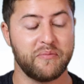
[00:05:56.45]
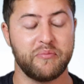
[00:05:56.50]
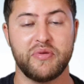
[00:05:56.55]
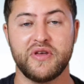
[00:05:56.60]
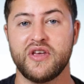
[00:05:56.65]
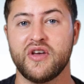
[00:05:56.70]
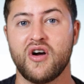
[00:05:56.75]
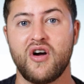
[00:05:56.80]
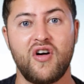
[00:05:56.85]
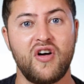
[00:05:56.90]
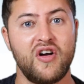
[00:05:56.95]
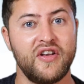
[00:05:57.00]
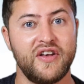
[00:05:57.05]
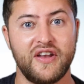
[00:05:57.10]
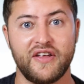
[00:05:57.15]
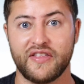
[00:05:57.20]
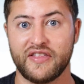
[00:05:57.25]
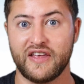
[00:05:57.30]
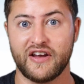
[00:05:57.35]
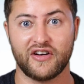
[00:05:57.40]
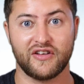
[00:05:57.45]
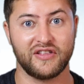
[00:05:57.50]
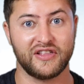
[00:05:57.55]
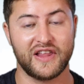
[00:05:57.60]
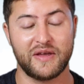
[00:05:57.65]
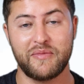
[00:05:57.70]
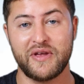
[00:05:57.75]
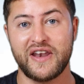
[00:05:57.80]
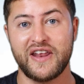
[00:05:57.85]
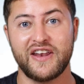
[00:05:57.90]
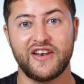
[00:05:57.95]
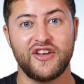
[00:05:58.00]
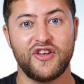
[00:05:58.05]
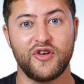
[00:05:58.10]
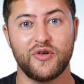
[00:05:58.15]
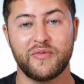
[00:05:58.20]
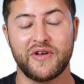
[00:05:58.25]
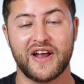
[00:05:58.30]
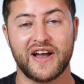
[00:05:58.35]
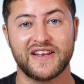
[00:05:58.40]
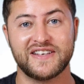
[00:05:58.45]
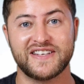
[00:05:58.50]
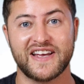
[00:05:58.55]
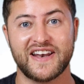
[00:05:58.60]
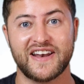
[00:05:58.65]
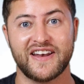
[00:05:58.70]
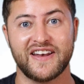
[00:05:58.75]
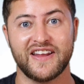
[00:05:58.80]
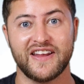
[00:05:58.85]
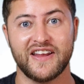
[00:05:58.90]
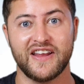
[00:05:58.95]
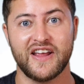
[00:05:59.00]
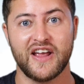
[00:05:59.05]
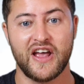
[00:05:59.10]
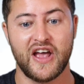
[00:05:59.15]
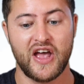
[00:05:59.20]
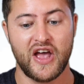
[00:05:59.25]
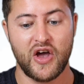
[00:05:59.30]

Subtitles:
beyond their limited human identity,